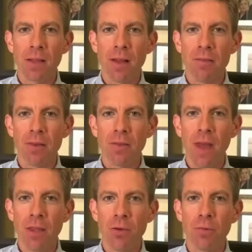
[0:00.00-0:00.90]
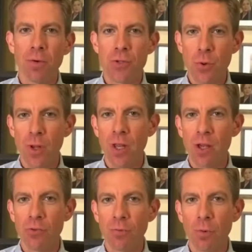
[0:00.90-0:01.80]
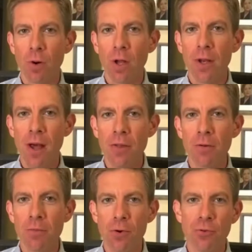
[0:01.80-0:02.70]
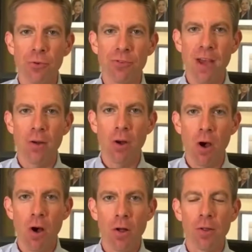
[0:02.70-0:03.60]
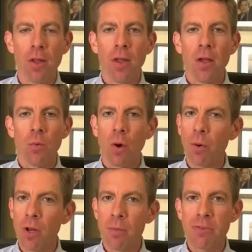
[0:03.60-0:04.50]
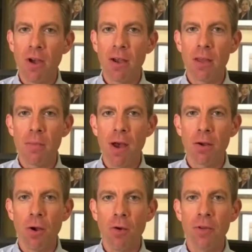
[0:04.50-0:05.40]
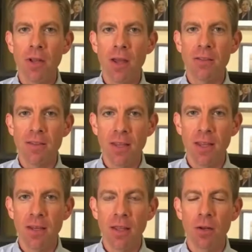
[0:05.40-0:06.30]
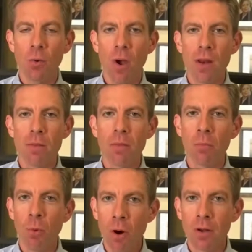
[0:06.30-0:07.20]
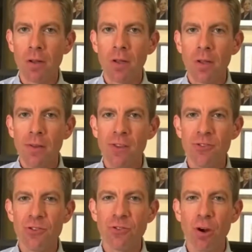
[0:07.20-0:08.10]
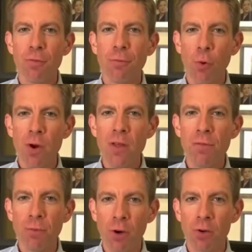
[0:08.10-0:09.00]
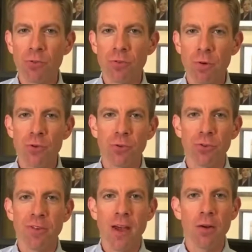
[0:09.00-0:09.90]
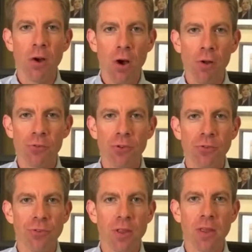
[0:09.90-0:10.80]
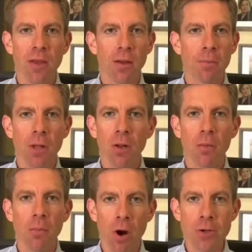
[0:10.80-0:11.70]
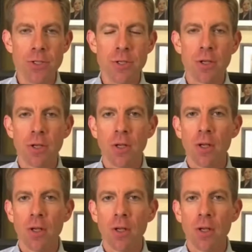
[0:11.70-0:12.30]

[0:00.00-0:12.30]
Mike Levin. Thank you for joining us for another virtual town hall where we're going to be talking about COVID-19 and quite a bit more. This is our 41st virtual town hall since the middle of March,